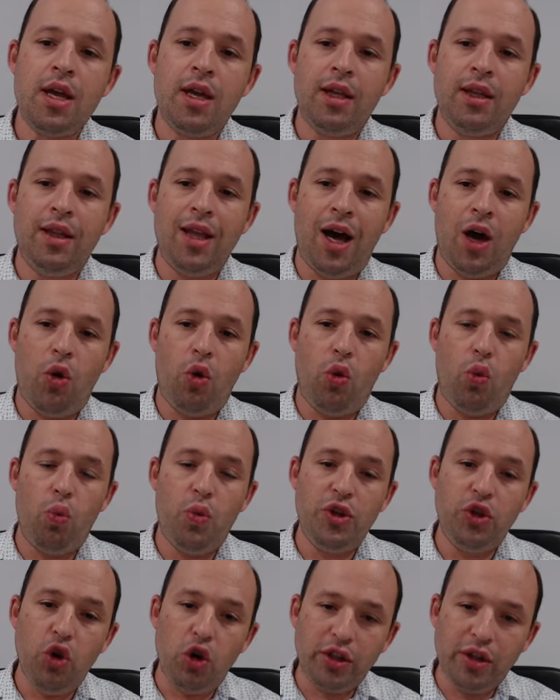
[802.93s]
Now,
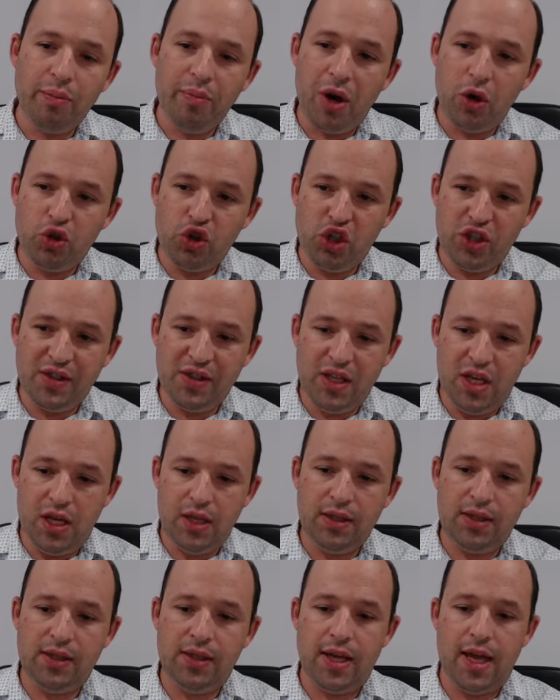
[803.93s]
we talked about
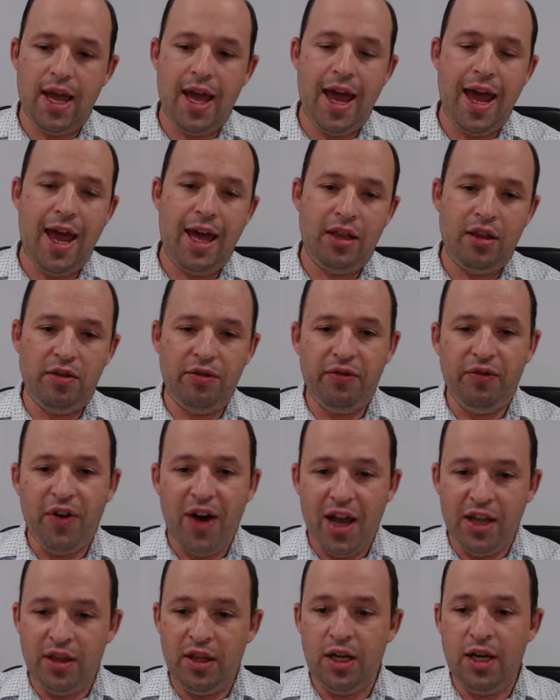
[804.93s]
g6, and
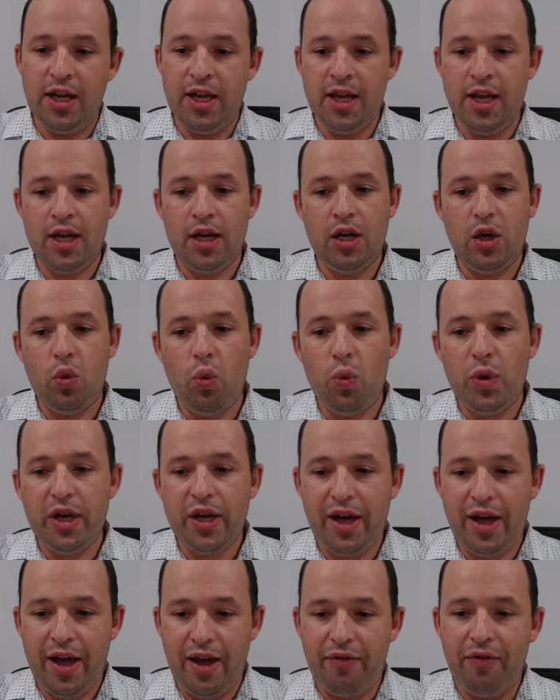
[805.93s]
finally, we
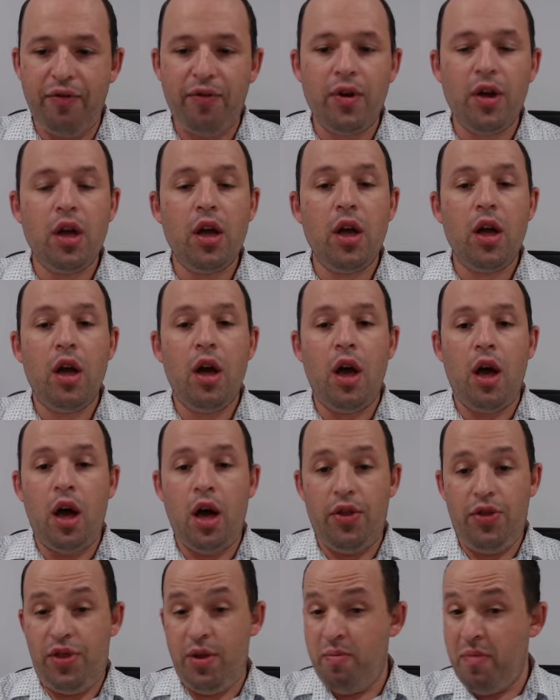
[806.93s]
have
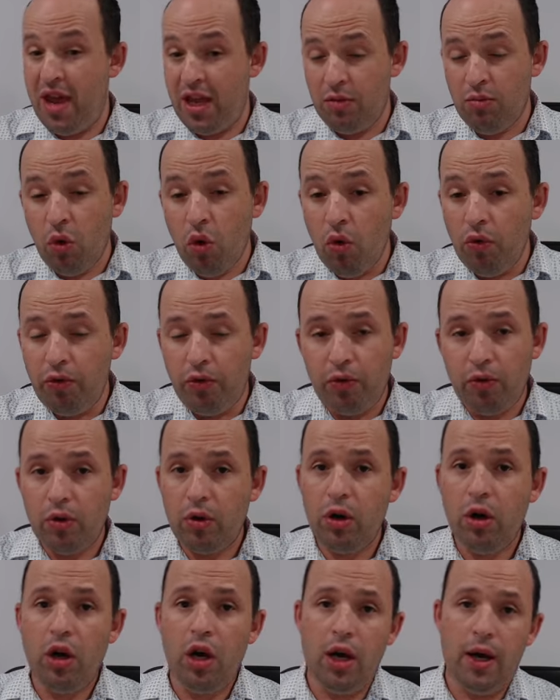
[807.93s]
the main move,
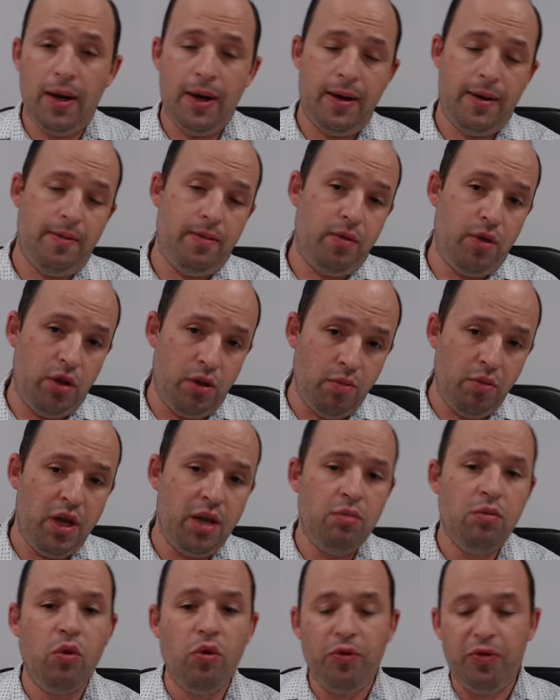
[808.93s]

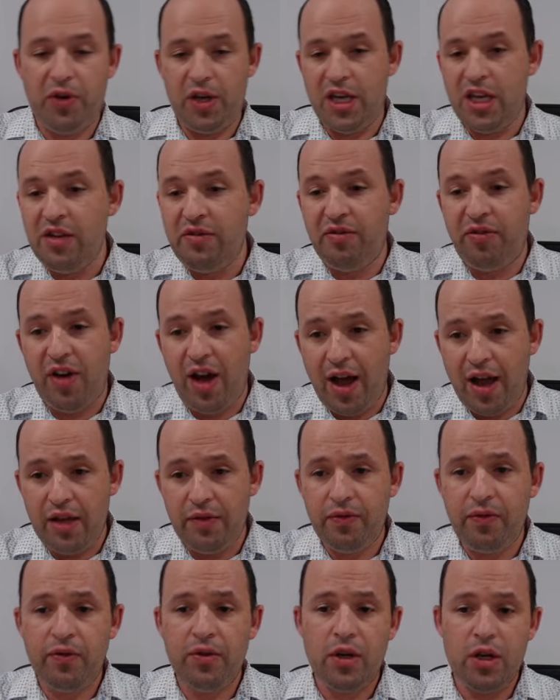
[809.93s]
e5
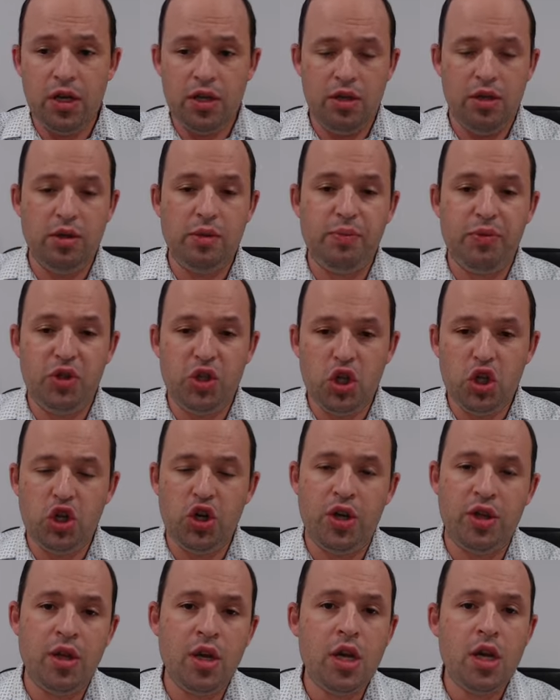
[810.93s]
in this
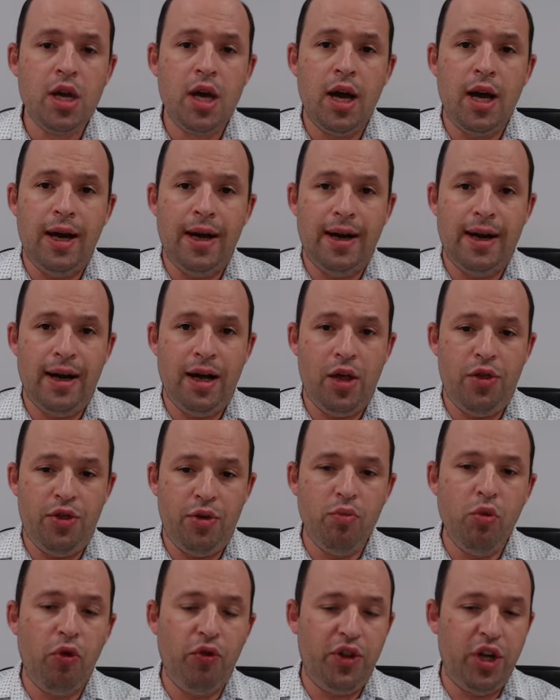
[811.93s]
position, the
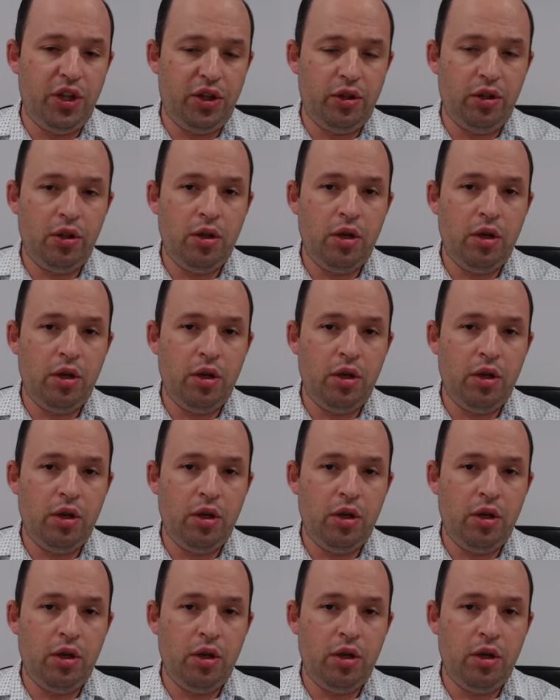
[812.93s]
move that